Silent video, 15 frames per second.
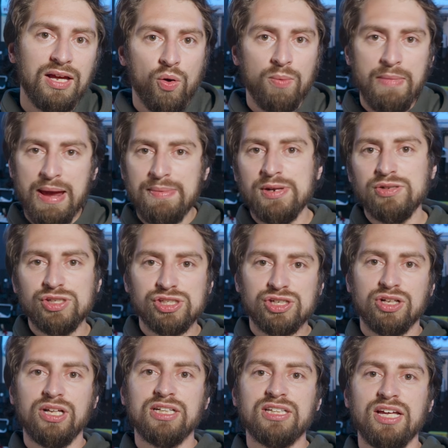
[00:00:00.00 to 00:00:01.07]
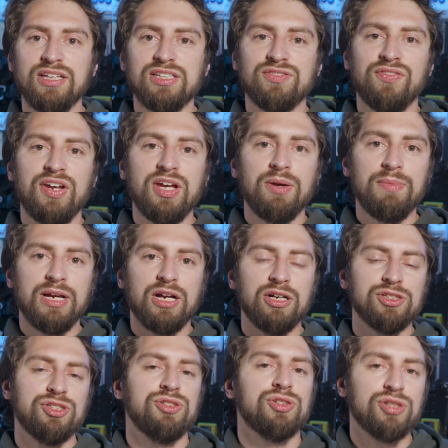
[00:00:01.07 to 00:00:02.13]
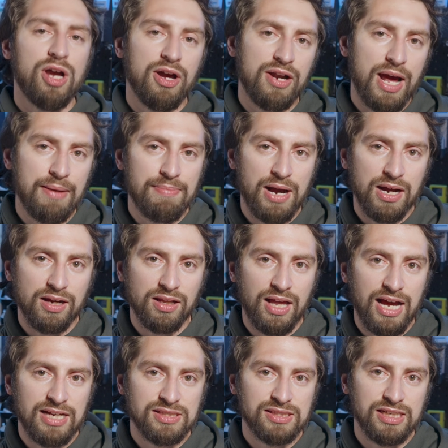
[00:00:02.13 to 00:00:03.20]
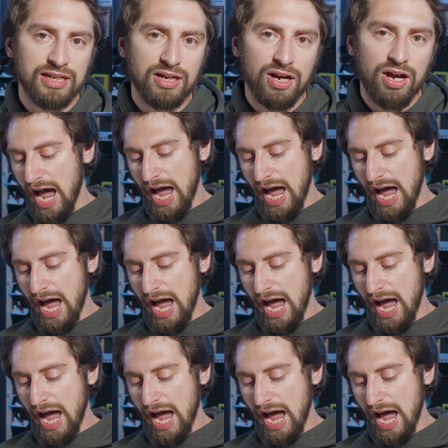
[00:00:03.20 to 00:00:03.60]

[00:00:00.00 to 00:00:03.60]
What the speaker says: Or maybe you just clicked on this video because you saw an iPod Classic.